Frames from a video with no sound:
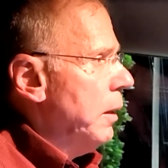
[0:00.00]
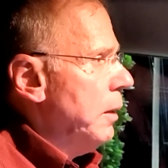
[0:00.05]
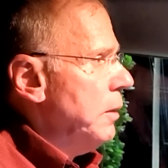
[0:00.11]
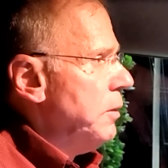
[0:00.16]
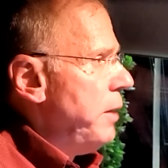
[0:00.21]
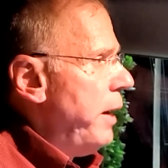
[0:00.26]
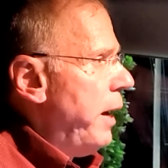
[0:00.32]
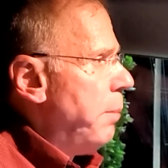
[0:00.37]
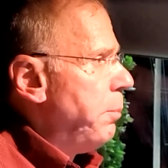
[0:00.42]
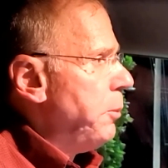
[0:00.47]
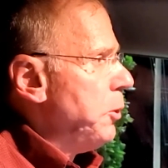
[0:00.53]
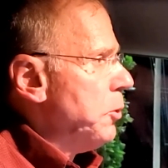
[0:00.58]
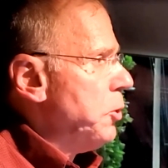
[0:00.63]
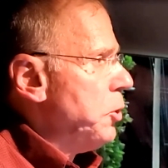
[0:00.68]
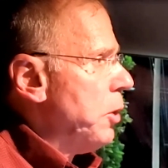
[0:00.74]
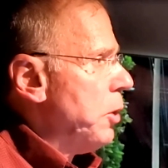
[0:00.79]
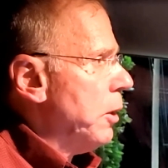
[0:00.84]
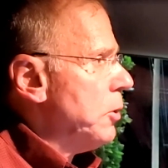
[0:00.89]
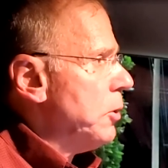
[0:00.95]
tap your
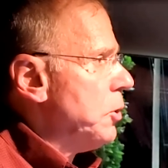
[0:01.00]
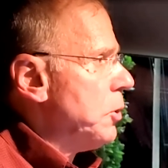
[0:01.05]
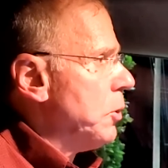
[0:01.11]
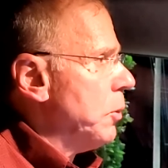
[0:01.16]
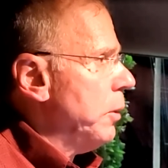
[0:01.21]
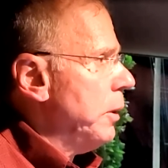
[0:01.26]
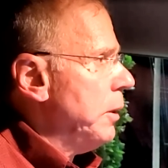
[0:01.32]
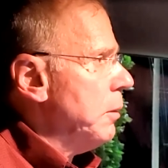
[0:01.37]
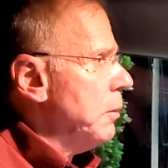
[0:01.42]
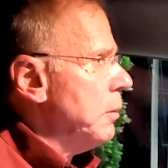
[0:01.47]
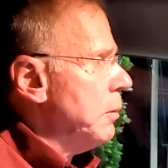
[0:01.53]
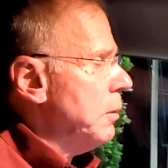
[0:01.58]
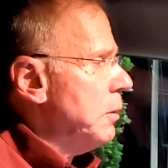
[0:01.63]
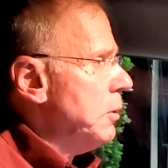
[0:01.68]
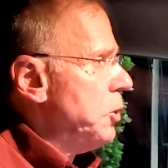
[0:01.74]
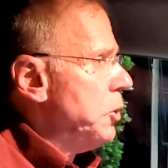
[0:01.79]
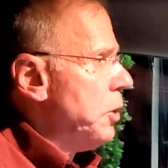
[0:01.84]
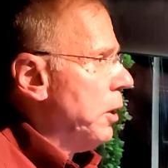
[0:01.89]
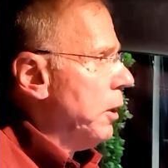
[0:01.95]
ChargePoint
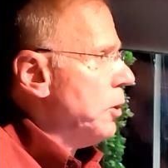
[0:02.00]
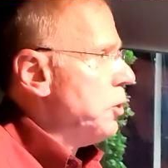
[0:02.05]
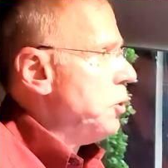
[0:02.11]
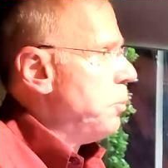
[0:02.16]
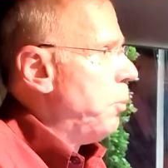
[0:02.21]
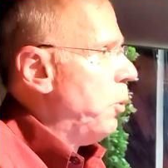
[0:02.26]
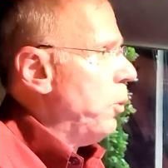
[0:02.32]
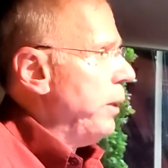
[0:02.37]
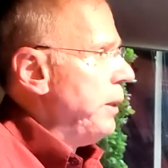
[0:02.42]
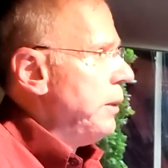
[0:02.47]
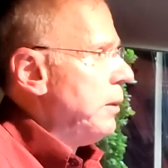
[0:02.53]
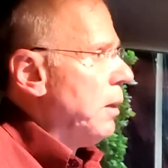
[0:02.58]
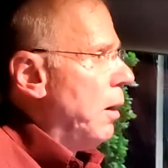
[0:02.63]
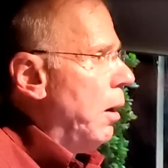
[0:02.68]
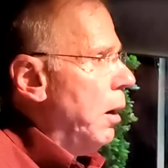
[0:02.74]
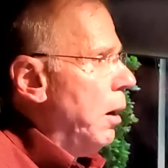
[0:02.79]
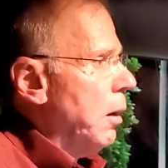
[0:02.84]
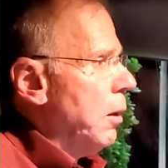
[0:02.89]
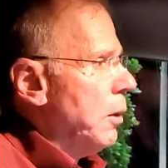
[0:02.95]

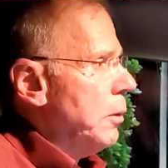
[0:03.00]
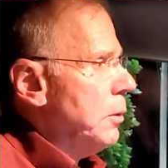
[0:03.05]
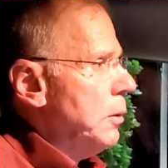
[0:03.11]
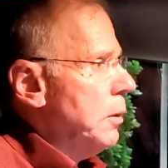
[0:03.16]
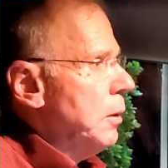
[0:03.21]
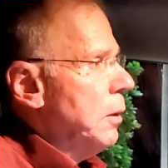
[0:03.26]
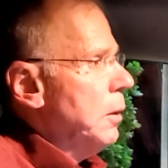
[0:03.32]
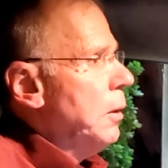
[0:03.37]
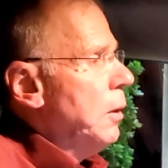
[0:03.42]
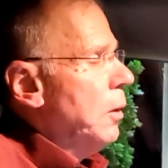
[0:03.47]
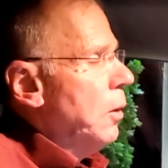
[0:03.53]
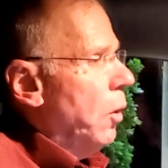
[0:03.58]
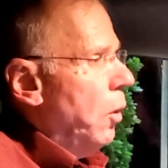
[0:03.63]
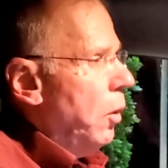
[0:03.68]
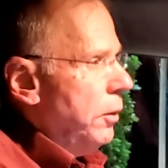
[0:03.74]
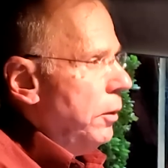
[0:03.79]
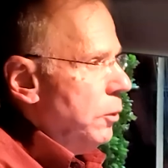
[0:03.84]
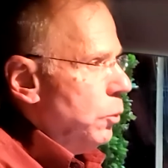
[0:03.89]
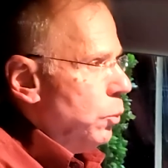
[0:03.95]
card
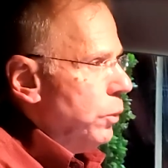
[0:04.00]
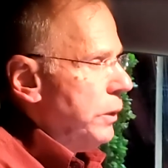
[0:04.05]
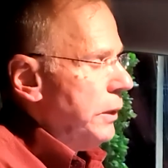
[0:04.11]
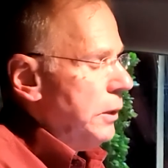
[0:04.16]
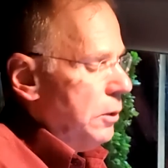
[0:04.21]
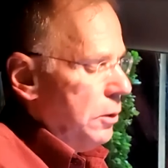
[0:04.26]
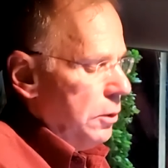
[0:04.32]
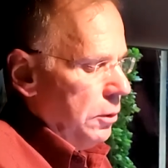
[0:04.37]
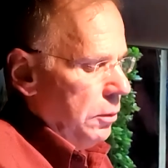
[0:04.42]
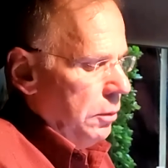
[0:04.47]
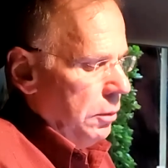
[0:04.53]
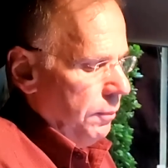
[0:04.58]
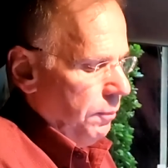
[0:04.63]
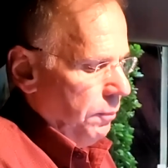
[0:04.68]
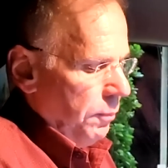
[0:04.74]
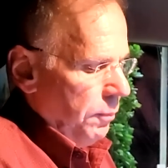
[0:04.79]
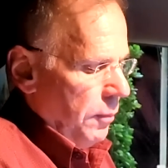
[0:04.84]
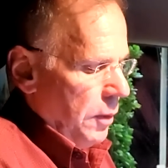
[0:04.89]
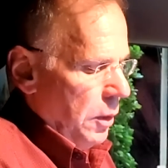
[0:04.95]
on the reader,
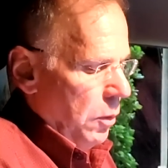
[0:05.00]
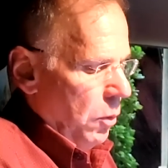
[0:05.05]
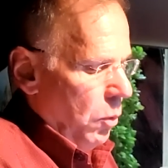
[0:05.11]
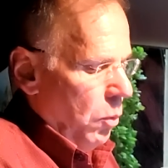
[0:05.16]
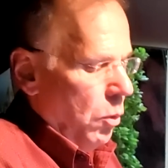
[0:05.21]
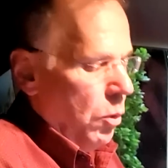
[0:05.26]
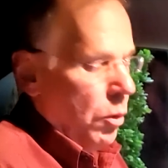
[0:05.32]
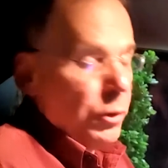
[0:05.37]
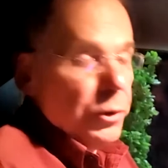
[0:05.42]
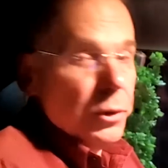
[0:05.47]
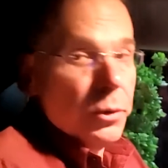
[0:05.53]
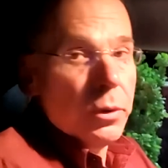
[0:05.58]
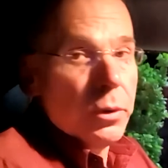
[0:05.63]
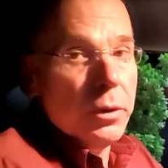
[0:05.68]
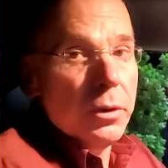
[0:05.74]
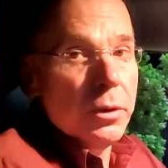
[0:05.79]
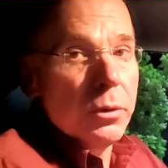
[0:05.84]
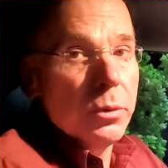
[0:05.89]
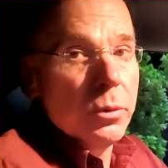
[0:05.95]
or you can
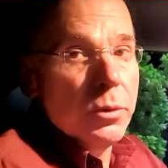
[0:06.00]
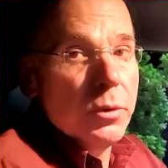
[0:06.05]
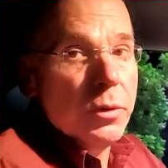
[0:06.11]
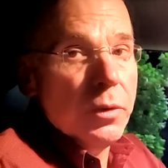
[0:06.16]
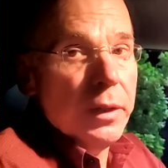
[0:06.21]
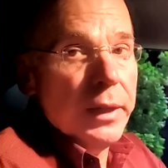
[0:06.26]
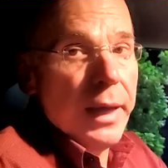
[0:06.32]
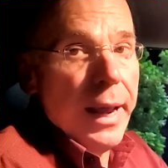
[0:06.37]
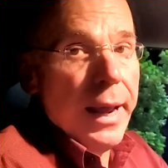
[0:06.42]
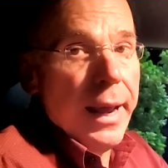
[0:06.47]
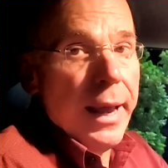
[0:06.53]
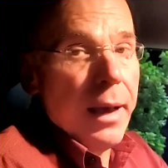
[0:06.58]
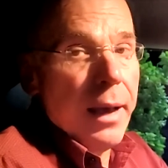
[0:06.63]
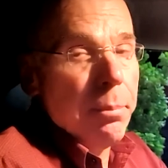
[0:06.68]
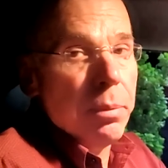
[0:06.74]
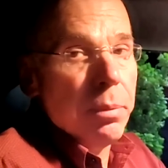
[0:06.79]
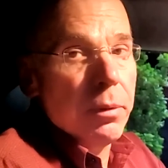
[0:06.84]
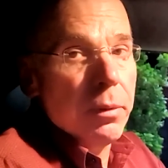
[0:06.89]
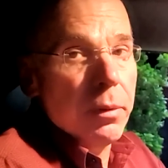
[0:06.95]
use the app
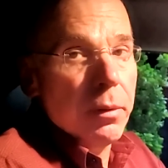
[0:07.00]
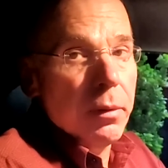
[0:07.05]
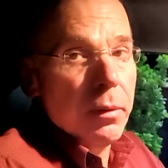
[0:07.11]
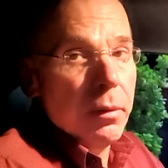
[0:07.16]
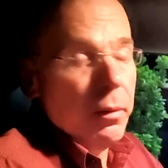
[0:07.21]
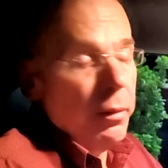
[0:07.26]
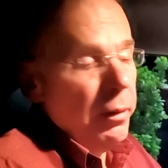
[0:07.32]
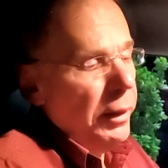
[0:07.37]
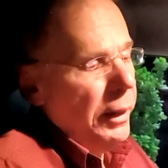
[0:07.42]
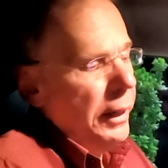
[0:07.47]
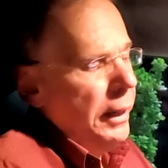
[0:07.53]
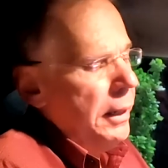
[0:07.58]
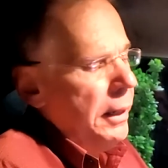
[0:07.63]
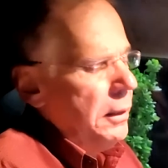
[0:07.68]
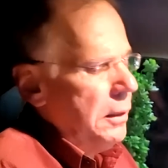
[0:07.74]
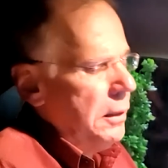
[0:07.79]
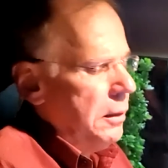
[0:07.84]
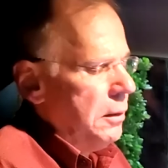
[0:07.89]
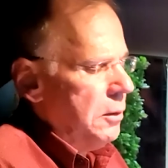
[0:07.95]

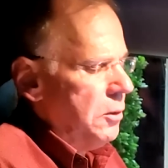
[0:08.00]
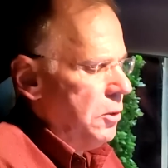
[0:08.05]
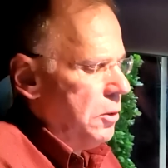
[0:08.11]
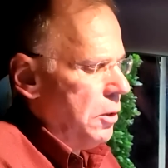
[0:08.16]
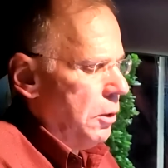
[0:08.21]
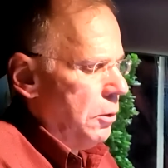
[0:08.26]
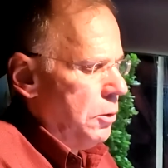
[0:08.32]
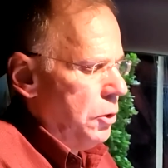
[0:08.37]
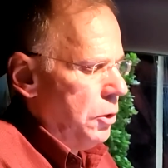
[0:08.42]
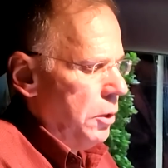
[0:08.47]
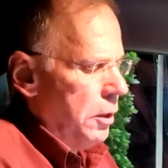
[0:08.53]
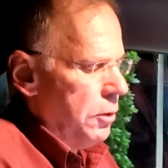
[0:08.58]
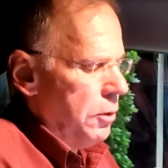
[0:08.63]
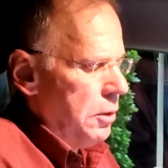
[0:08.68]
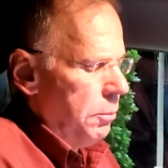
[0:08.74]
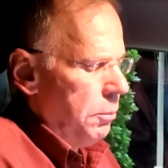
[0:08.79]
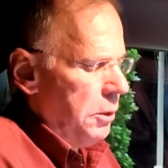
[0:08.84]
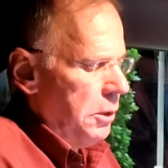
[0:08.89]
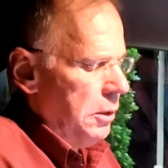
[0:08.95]
and hit the start charge.
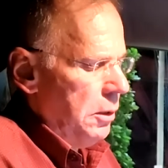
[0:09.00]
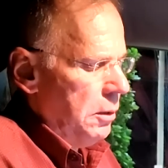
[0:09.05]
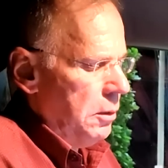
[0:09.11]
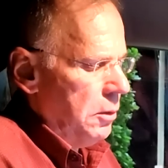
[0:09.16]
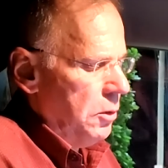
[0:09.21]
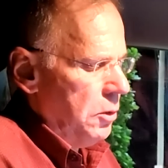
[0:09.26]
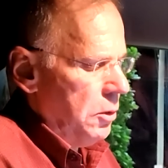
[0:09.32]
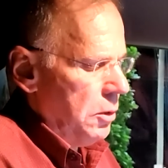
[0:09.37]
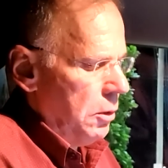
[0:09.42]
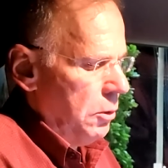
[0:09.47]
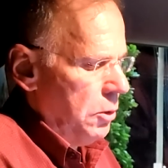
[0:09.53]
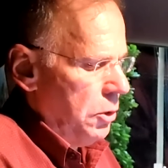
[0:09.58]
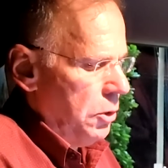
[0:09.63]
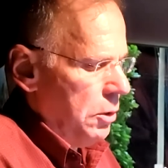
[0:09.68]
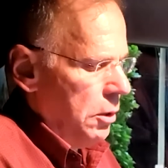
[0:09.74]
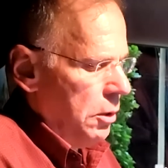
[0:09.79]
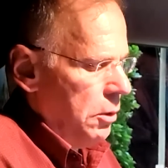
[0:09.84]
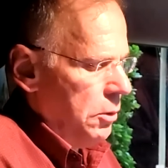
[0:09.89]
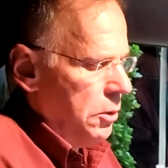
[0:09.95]
I'm going to hit the start
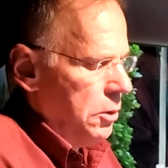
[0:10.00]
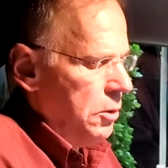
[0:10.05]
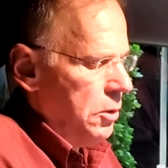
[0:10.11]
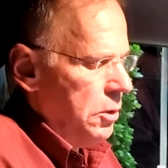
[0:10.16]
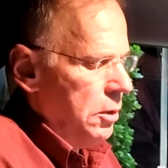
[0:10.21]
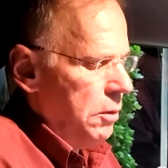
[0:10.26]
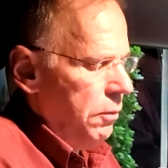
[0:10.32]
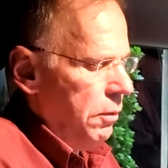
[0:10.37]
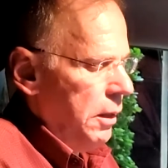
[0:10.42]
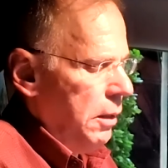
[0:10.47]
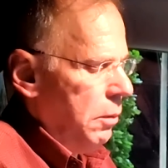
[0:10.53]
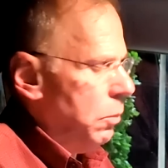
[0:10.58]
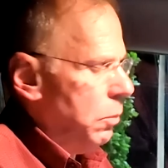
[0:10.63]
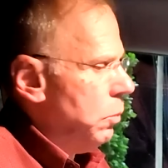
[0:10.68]
charge and see if that